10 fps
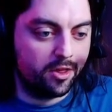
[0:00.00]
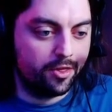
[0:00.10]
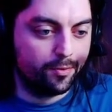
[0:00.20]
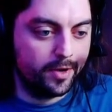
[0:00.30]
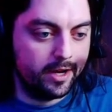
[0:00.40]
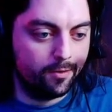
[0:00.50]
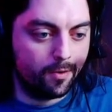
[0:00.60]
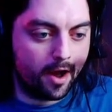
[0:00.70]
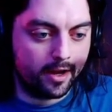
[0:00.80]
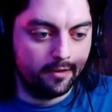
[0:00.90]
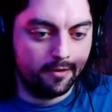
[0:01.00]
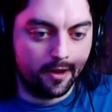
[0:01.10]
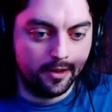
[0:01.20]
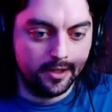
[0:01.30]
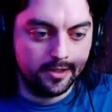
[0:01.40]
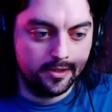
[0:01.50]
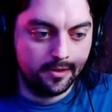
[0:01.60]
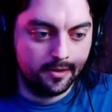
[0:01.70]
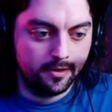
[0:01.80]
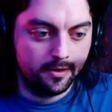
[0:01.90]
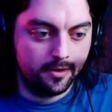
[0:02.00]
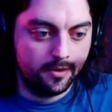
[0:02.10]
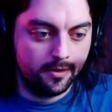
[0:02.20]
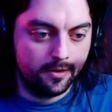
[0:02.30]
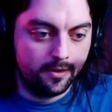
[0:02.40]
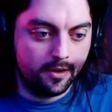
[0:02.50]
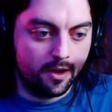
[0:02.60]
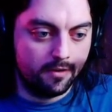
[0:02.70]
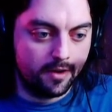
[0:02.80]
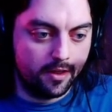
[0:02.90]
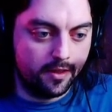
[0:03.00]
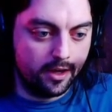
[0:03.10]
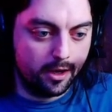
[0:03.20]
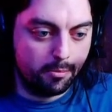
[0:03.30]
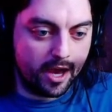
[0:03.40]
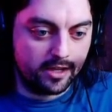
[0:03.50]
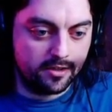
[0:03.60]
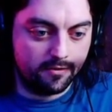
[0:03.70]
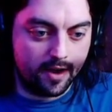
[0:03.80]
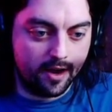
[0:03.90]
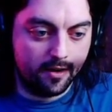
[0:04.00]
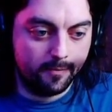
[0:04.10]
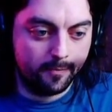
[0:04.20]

3 rocket volleys of the pacifier.